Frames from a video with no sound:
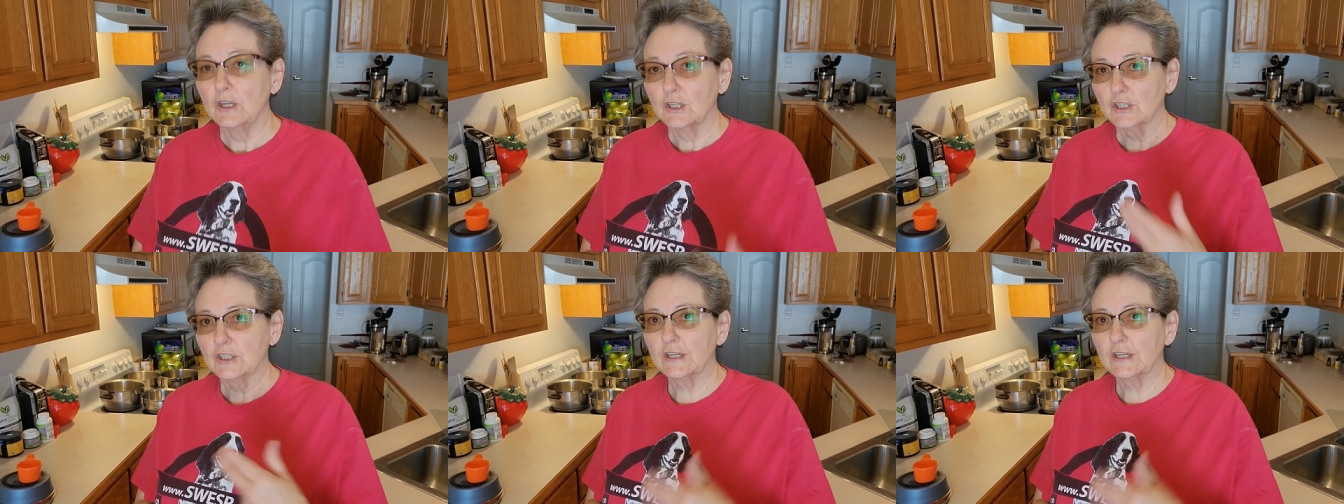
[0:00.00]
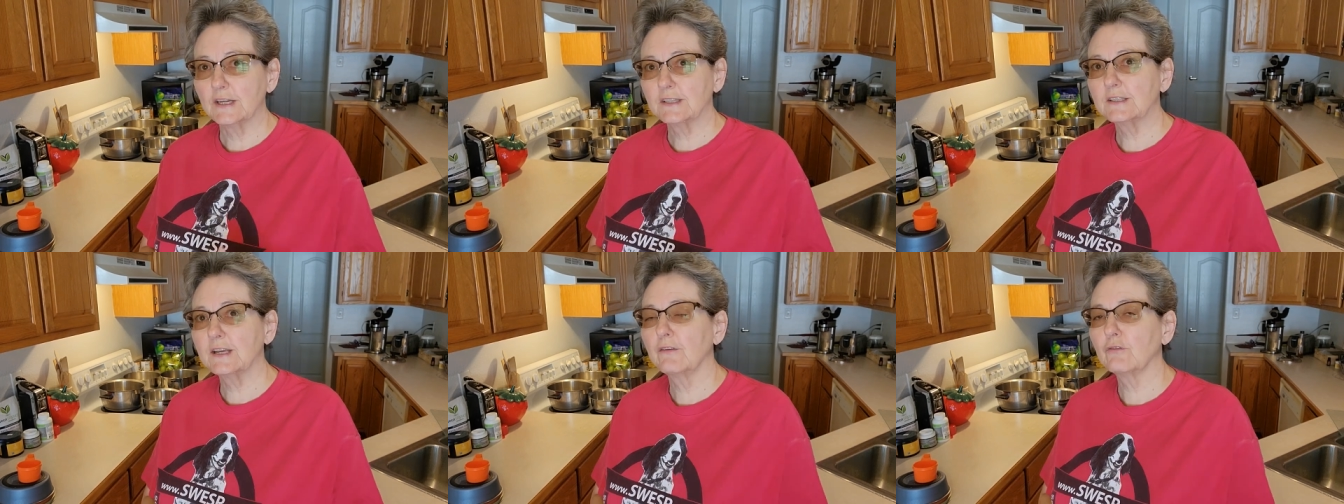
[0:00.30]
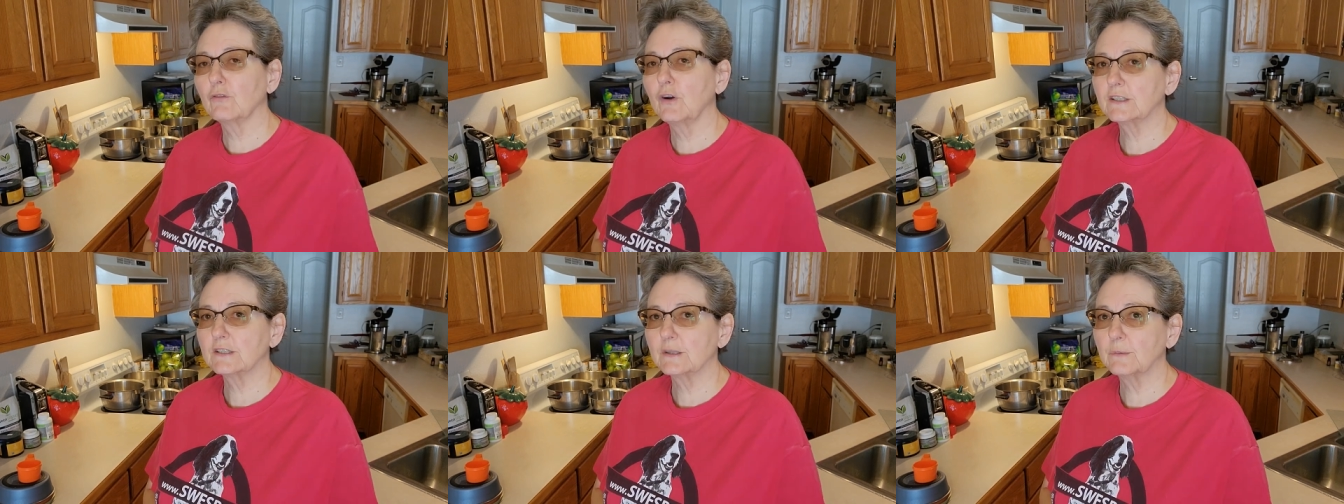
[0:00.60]
she does have
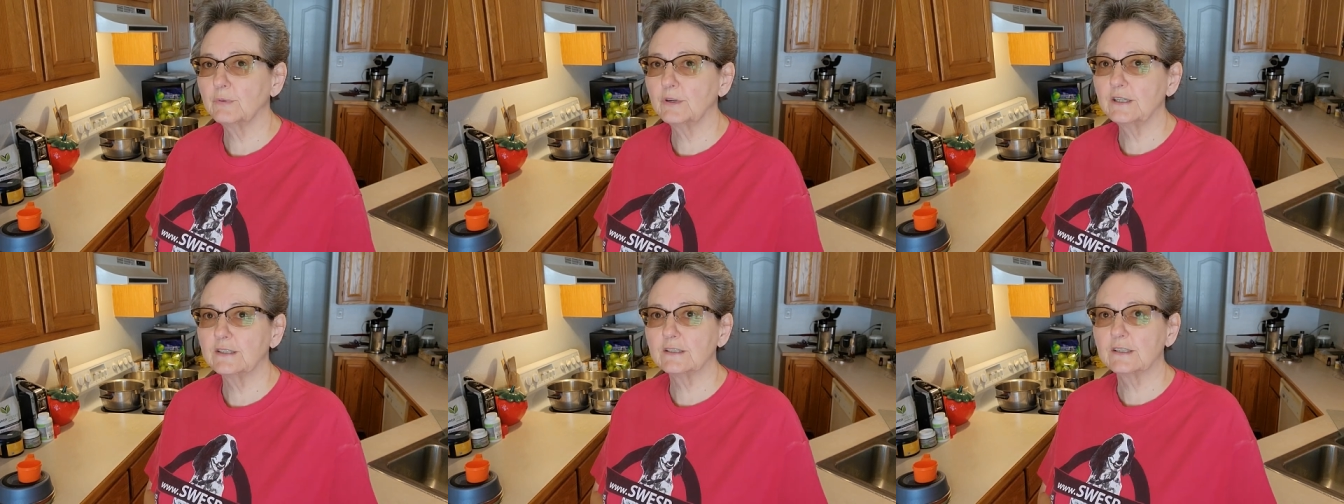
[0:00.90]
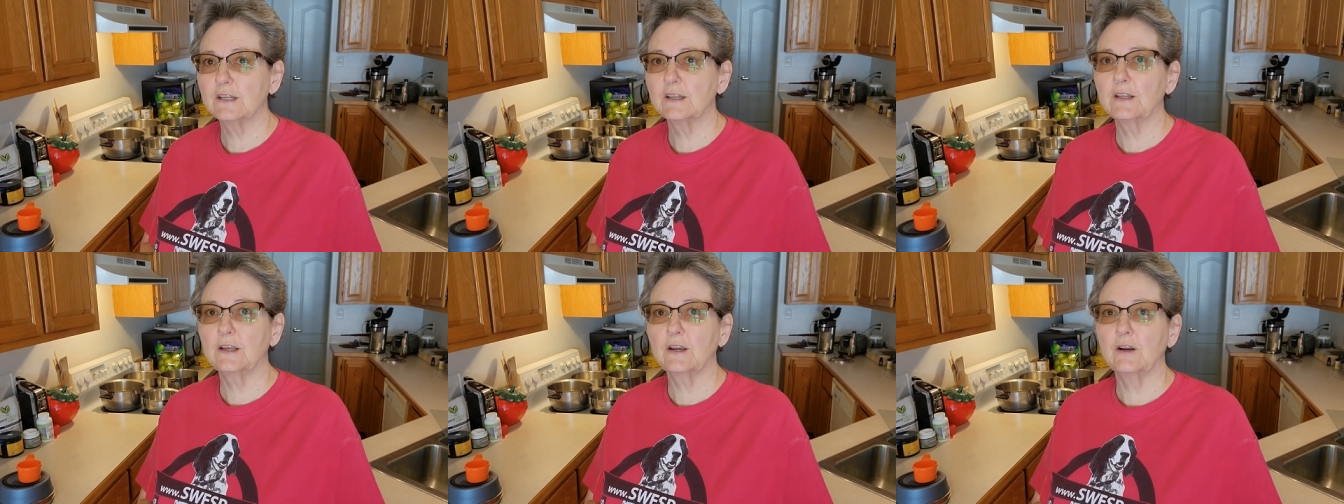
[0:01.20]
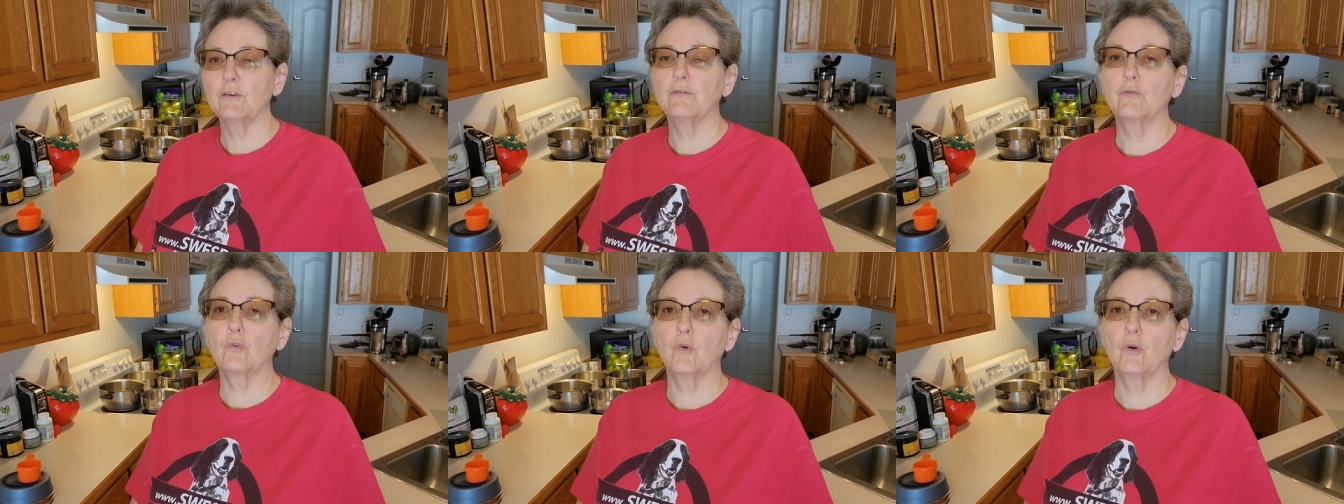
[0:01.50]
recipes in
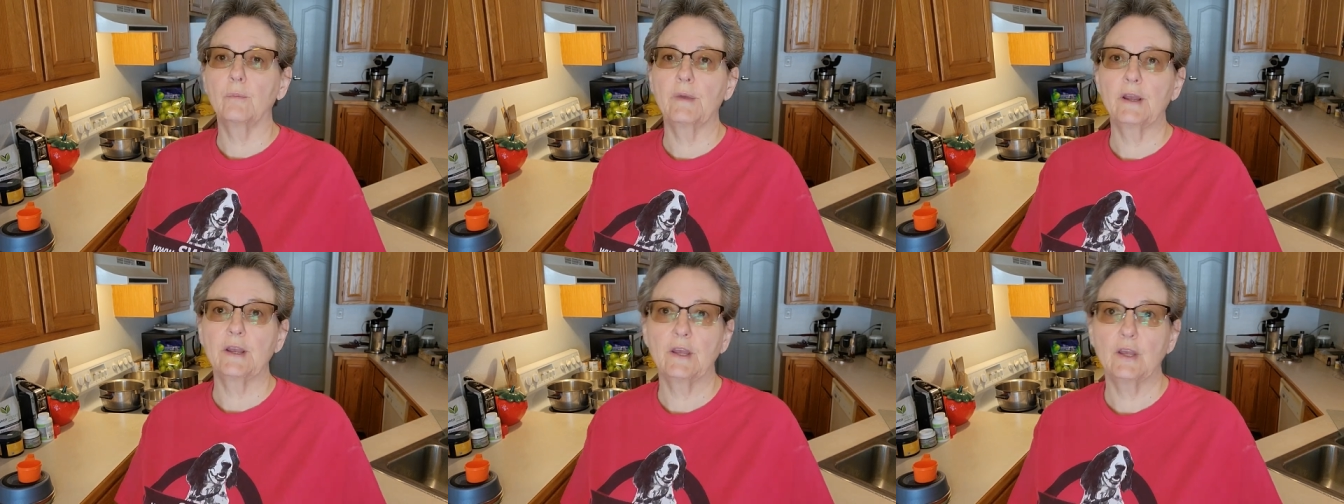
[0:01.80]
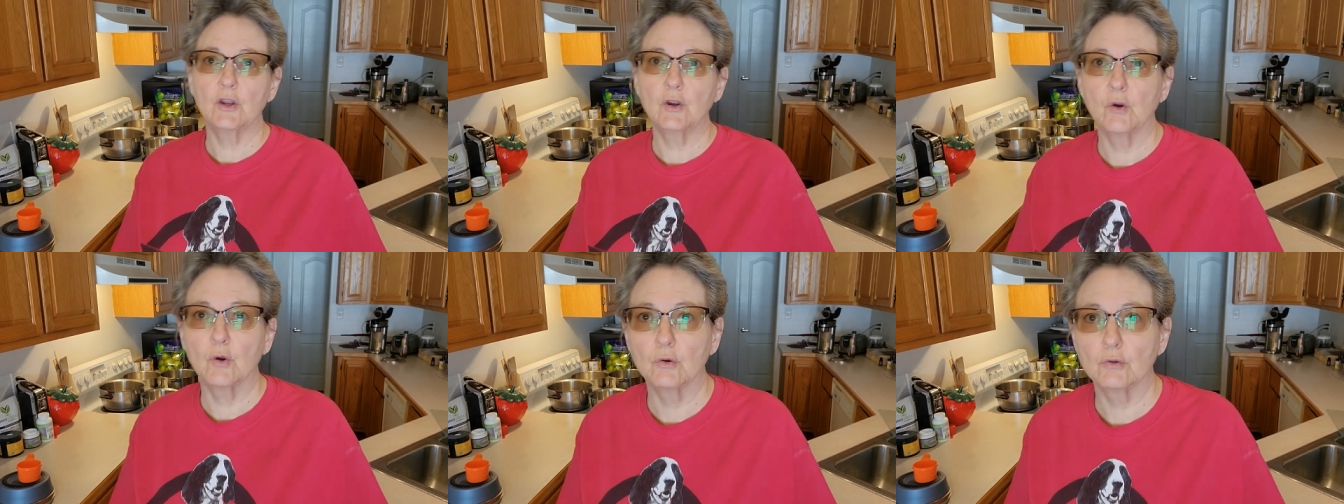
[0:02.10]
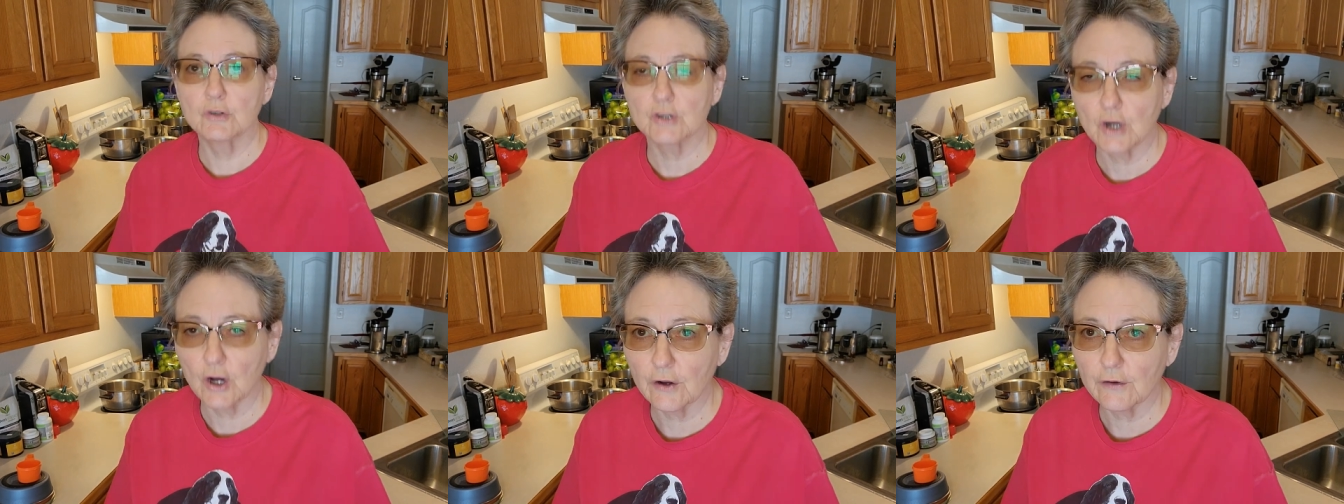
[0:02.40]
there for making your own
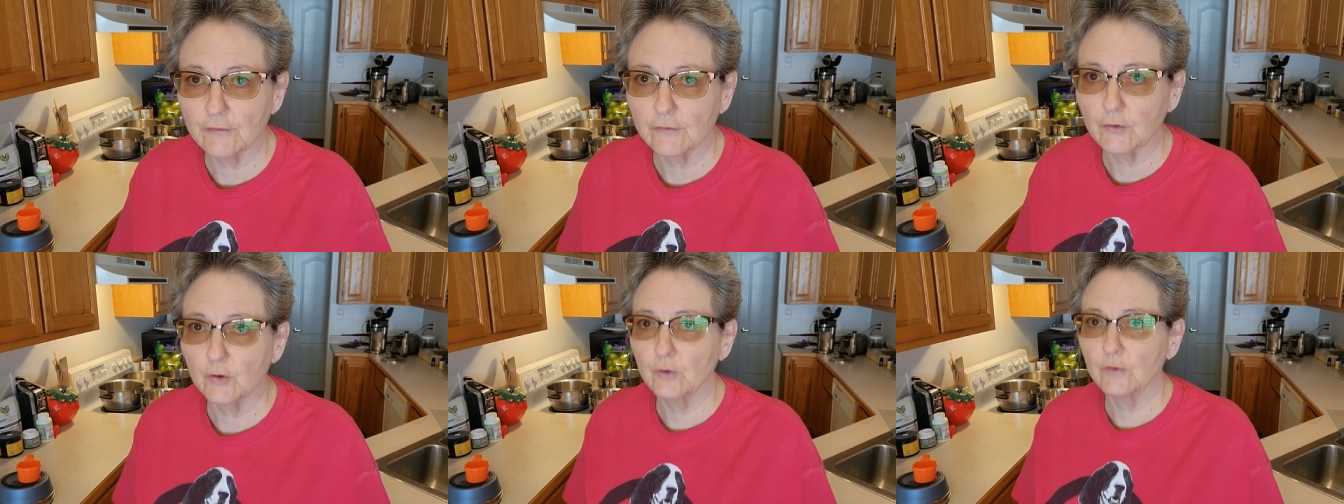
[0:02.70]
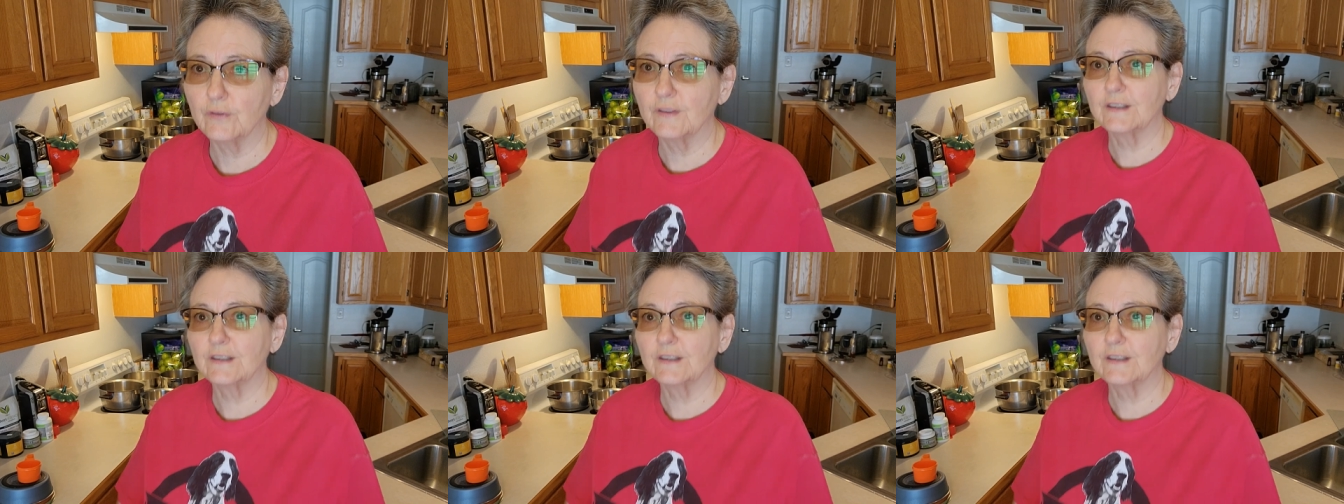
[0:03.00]
dog food.